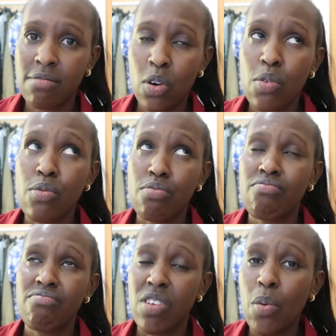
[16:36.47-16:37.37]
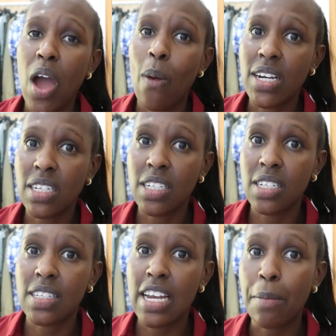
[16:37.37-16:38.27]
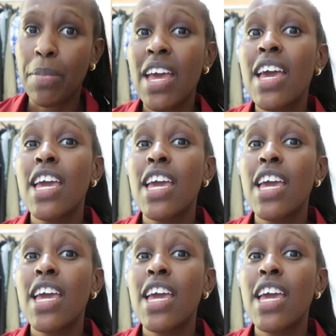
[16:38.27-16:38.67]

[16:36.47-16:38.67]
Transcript: or the way I wanted it to slap.